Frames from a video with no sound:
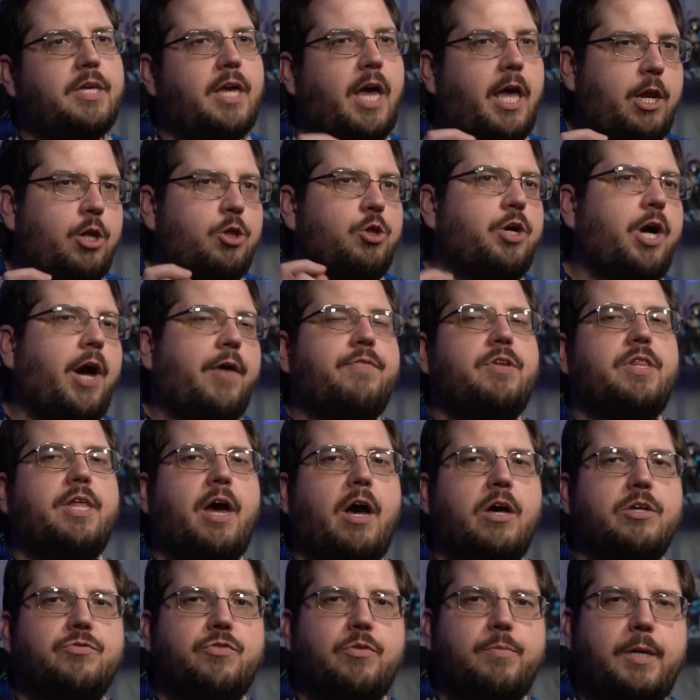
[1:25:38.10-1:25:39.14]
Can you look after the
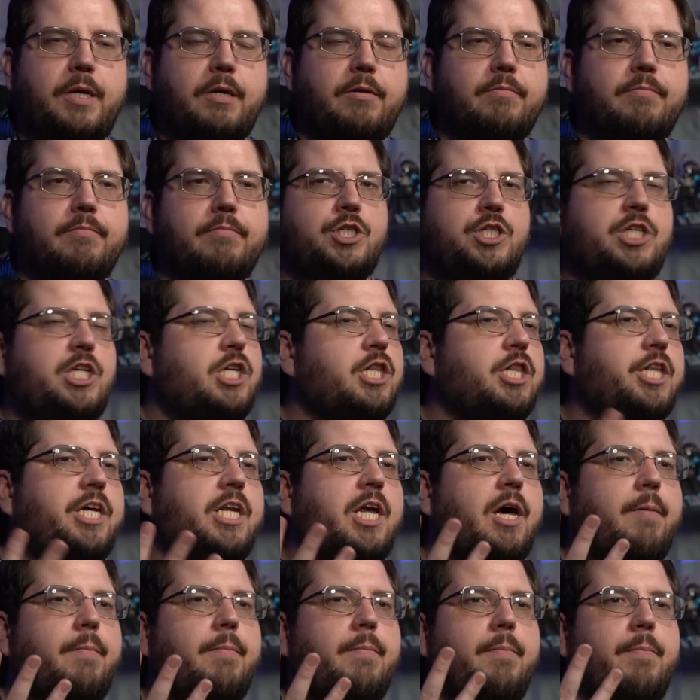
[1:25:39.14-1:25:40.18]
house for me? She lit
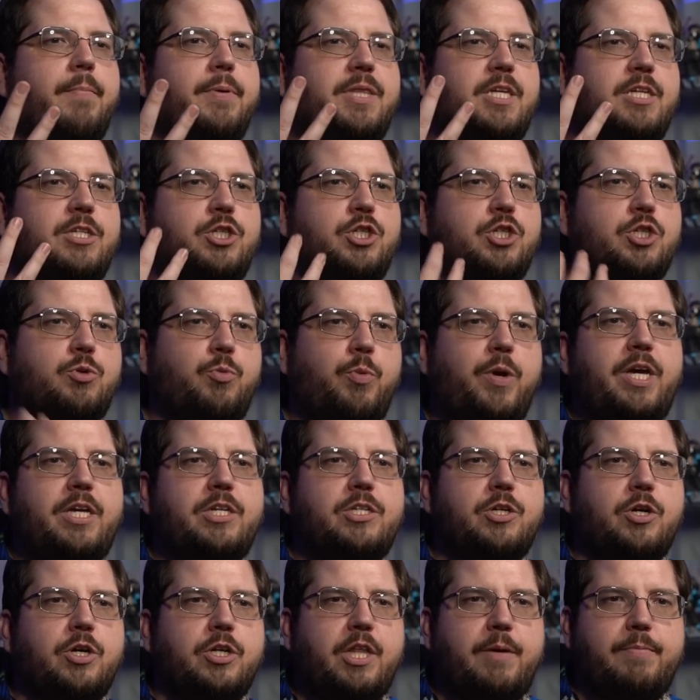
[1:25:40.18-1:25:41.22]
up, but then
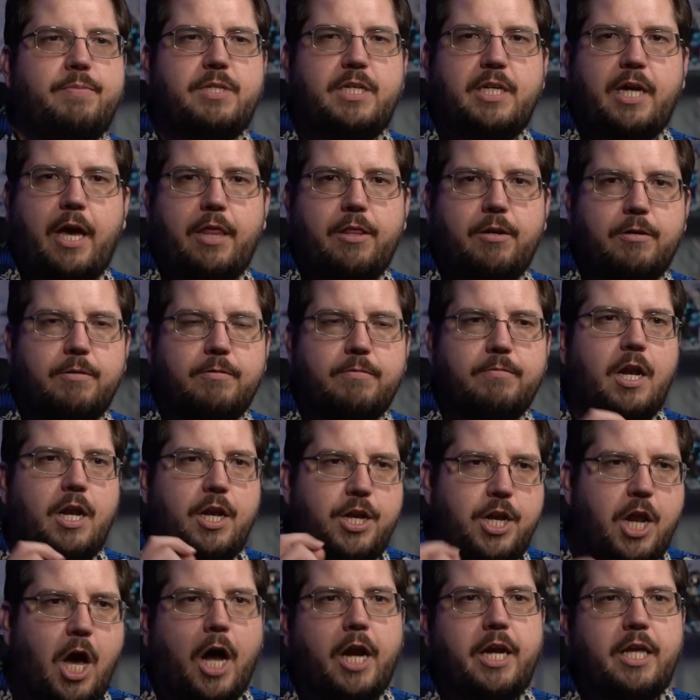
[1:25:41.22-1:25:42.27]
squeezed her lips together,
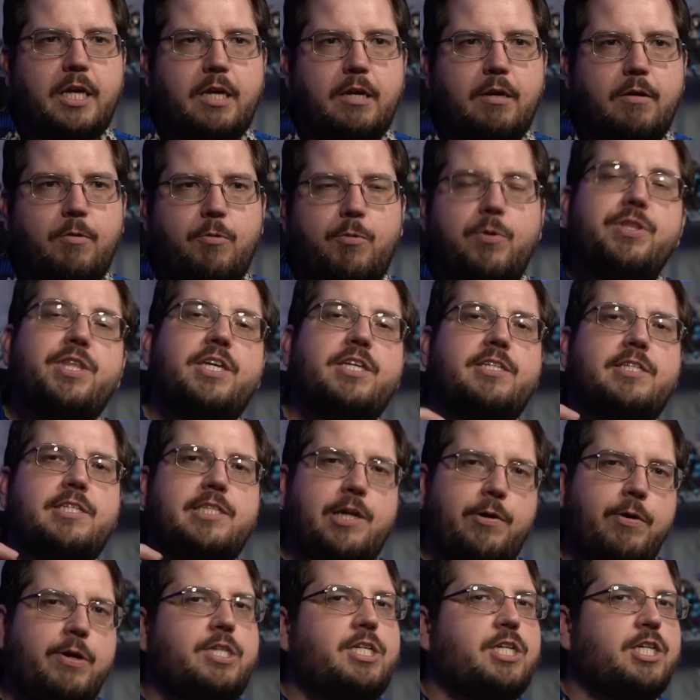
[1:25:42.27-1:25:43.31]
nodding with a
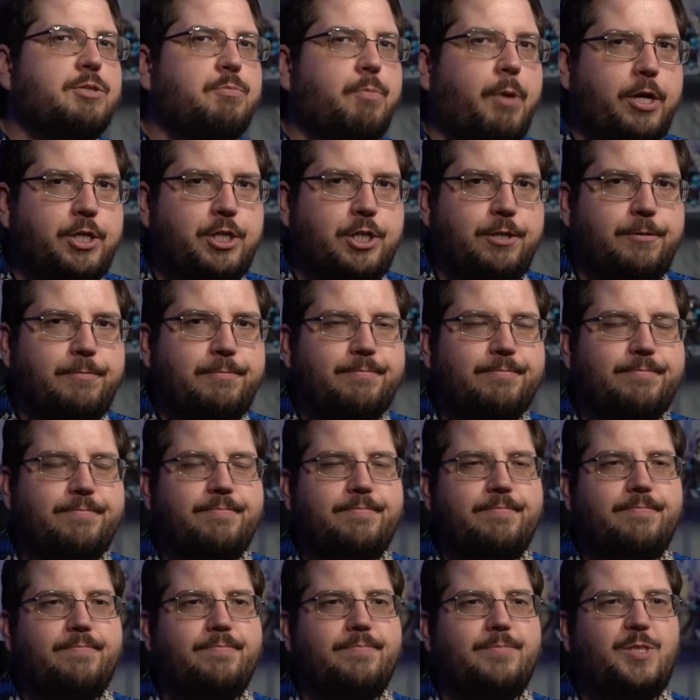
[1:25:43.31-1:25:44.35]
serious expression.
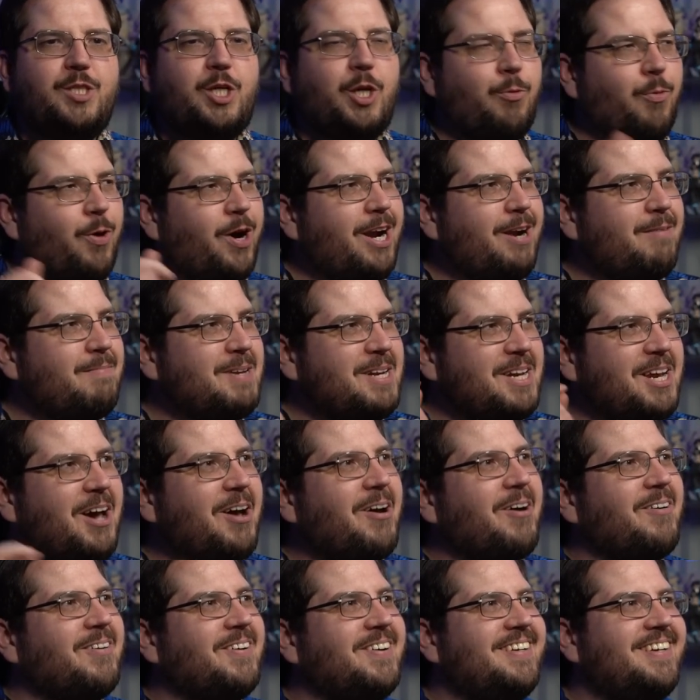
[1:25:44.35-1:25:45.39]
She wanted him to
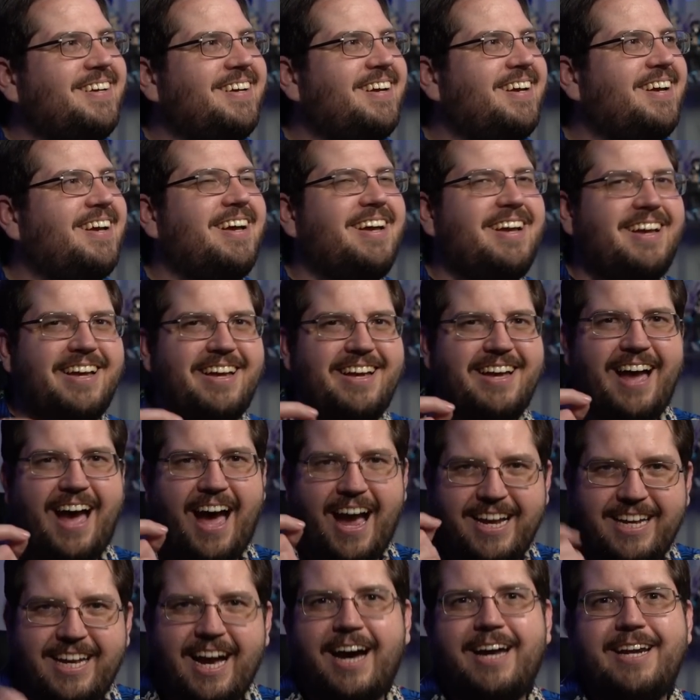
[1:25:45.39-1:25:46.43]
know, I
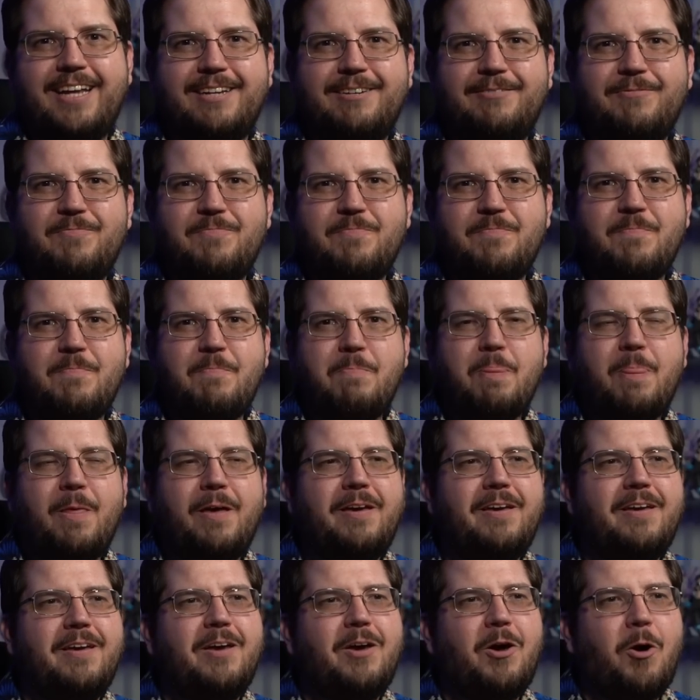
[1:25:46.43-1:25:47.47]
got it.
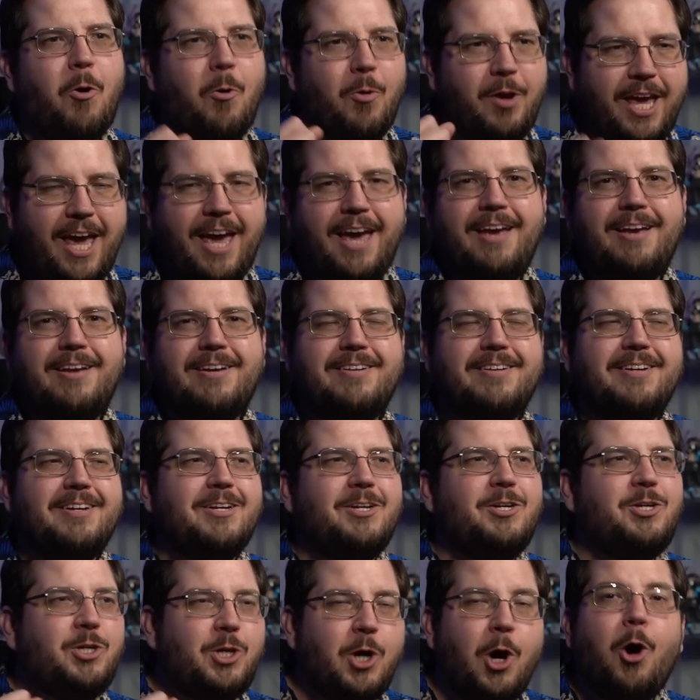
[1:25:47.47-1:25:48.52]
Okay,
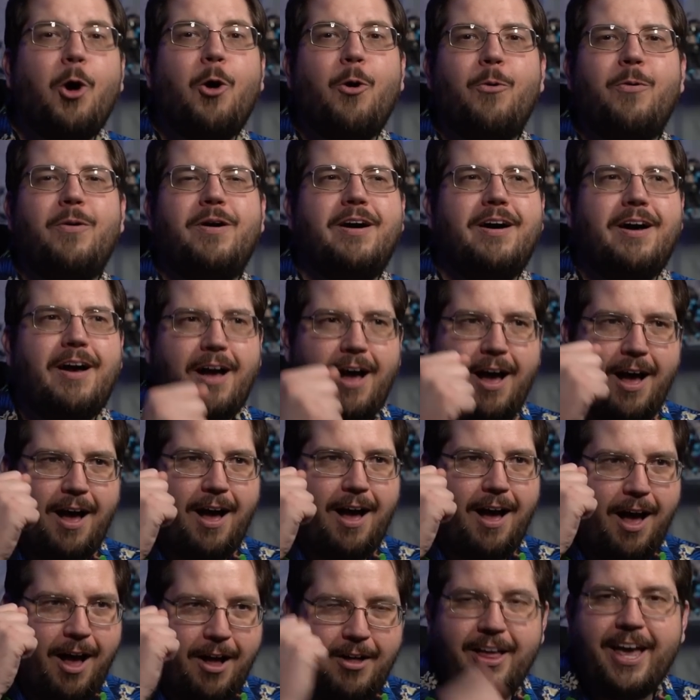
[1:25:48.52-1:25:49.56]
go.
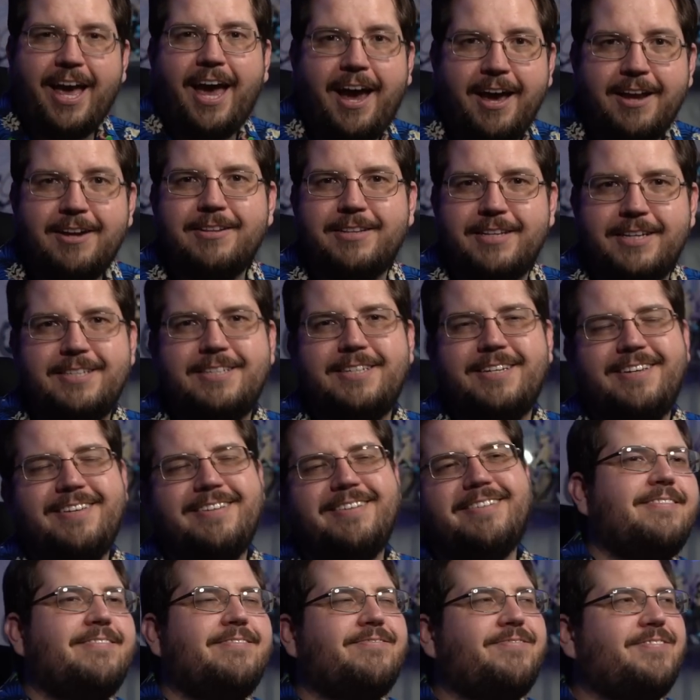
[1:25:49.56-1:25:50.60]
I'll handle it.
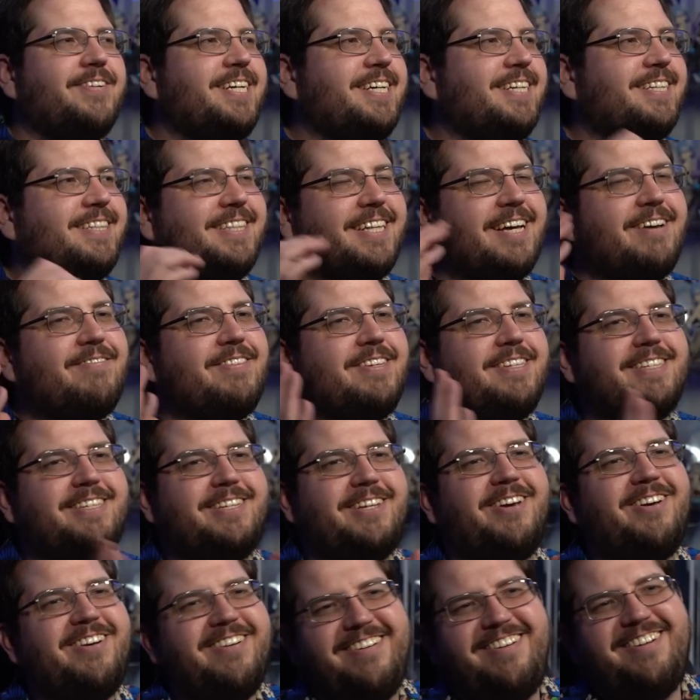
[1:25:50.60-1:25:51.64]
Freaking love these
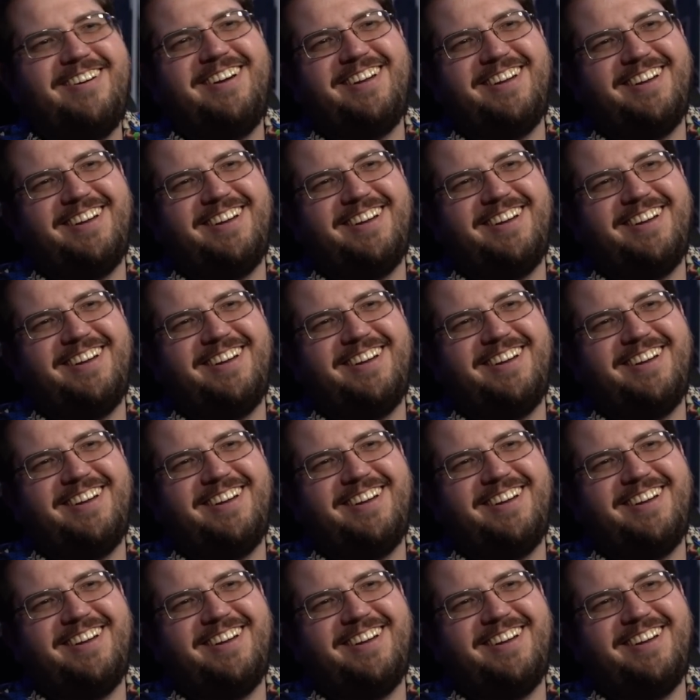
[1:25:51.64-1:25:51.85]
two.